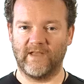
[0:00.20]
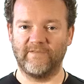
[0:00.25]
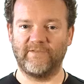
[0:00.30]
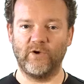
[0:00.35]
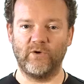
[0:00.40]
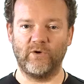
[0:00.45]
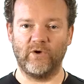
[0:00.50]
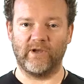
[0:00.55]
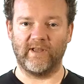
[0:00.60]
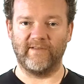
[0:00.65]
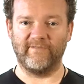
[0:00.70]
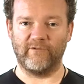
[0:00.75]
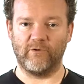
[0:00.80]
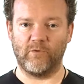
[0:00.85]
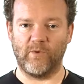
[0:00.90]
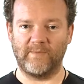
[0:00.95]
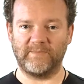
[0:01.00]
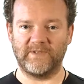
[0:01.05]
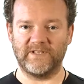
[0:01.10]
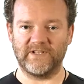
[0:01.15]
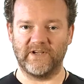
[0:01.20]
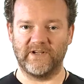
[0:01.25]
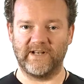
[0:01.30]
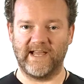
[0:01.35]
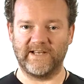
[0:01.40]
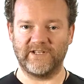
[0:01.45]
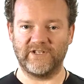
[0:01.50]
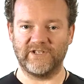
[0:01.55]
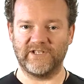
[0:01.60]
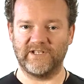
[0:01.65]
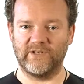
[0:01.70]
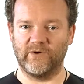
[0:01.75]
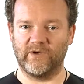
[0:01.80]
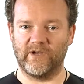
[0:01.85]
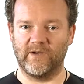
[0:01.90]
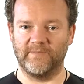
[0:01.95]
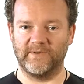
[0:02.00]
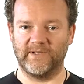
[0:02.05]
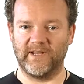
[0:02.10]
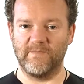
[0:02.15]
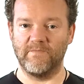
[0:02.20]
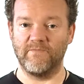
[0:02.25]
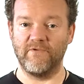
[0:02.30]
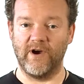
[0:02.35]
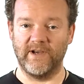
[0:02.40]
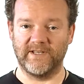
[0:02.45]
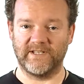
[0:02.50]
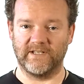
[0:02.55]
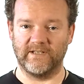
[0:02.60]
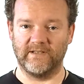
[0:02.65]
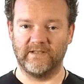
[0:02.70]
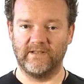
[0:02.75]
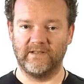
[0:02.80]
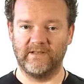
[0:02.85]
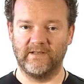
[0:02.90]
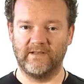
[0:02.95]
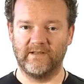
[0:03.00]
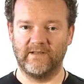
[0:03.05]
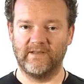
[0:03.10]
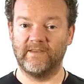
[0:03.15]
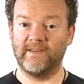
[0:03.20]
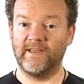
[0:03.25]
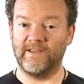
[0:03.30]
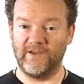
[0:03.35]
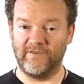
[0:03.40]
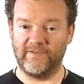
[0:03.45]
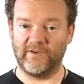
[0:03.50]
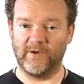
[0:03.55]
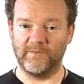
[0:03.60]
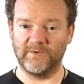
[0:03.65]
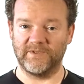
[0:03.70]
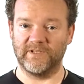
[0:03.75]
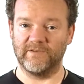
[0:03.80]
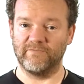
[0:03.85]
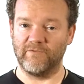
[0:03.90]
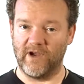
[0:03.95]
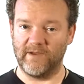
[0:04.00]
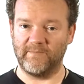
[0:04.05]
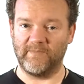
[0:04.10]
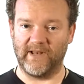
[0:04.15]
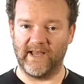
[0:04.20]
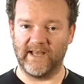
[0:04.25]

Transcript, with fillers: If you're looking for a web design agency or company in Brighton, then you've come to the right